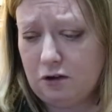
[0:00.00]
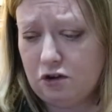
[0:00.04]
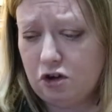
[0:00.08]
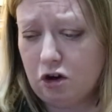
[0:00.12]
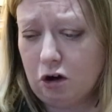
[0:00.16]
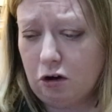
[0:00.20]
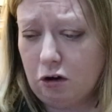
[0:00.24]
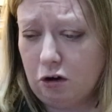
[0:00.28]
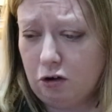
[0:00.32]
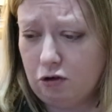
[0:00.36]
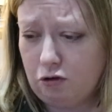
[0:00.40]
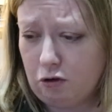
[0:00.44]

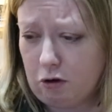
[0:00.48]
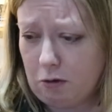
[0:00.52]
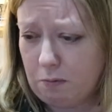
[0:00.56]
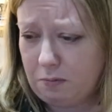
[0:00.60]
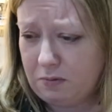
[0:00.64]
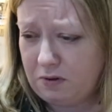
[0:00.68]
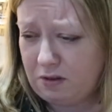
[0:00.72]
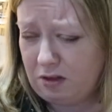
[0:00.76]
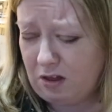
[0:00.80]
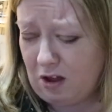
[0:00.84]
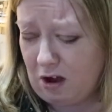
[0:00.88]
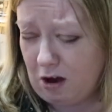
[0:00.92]
chocolate
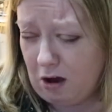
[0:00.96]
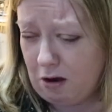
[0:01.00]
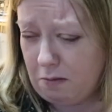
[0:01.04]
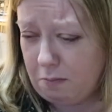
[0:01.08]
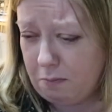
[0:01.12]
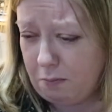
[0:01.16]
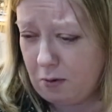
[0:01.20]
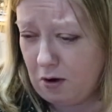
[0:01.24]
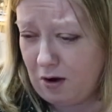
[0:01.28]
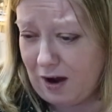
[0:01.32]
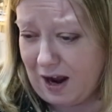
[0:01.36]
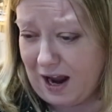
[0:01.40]
drops that I
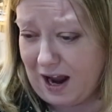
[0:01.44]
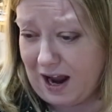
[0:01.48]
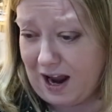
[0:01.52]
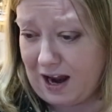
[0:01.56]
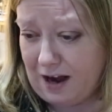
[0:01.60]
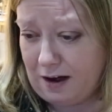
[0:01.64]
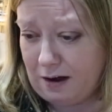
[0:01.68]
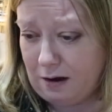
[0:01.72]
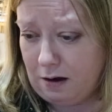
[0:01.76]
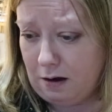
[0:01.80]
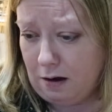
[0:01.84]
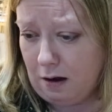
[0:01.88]
put
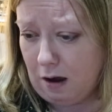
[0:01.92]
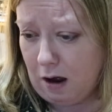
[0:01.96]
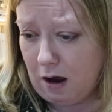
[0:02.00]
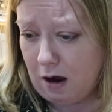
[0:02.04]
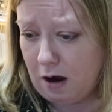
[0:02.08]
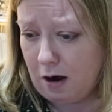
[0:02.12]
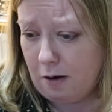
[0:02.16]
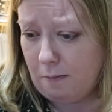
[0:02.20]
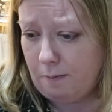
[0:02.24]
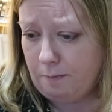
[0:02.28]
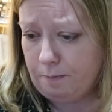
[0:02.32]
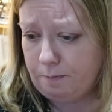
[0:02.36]
in.
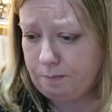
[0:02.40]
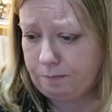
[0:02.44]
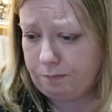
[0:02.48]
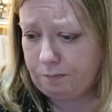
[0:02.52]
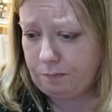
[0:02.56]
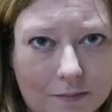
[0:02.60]
Um,